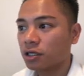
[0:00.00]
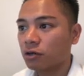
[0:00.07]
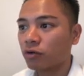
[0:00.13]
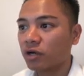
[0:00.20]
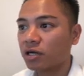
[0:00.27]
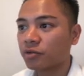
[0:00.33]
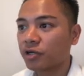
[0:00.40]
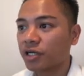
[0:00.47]

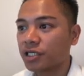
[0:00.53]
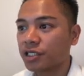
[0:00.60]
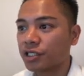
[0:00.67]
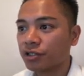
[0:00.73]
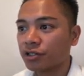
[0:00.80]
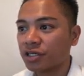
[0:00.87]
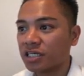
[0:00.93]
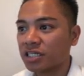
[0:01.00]
What I'm gonna
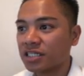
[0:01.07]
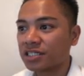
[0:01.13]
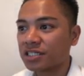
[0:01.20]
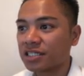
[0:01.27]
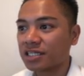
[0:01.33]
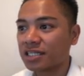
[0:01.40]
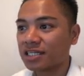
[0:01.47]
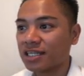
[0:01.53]
do
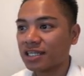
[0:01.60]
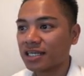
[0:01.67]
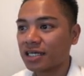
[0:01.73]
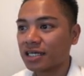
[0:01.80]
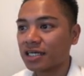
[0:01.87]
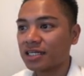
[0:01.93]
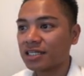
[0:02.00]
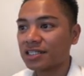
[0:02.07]
is
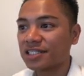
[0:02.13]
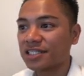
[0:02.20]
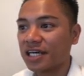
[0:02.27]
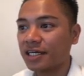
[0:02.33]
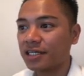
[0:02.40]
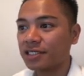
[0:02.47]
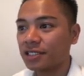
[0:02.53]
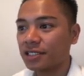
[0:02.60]
click
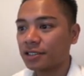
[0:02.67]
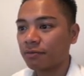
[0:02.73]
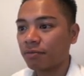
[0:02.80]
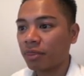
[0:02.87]
send,